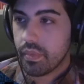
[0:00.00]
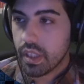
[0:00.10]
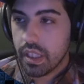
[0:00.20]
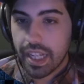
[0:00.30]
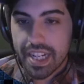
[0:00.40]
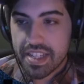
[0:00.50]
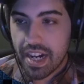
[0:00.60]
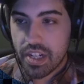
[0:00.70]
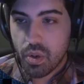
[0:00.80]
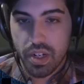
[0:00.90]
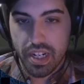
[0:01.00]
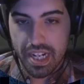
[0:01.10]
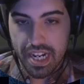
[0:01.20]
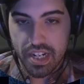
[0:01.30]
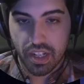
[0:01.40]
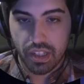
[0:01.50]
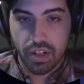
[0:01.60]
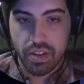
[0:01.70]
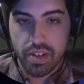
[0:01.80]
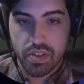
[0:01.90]
Like I said, I don't need to clear
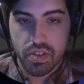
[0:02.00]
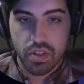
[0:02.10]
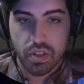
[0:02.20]
this.